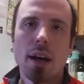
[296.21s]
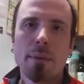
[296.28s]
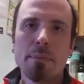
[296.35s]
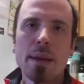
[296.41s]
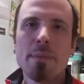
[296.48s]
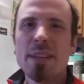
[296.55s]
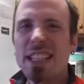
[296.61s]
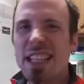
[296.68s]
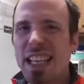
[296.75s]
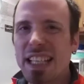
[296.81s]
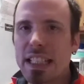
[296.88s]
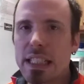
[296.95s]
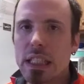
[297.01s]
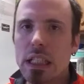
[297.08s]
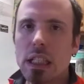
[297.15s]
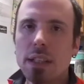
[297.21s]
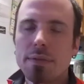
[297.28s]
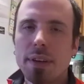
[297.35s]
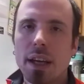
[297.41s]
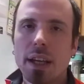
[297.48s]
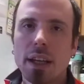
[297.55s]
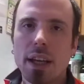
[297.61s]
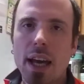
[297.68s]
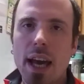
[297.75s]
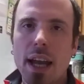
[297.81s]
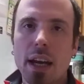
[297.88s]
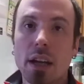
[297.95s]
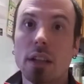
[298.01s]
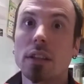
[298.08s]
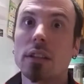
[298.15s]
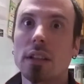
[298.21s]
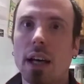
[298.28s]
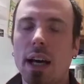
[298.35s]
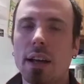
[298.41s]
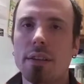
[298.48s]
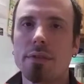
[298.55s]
maybe 19 if I added a lot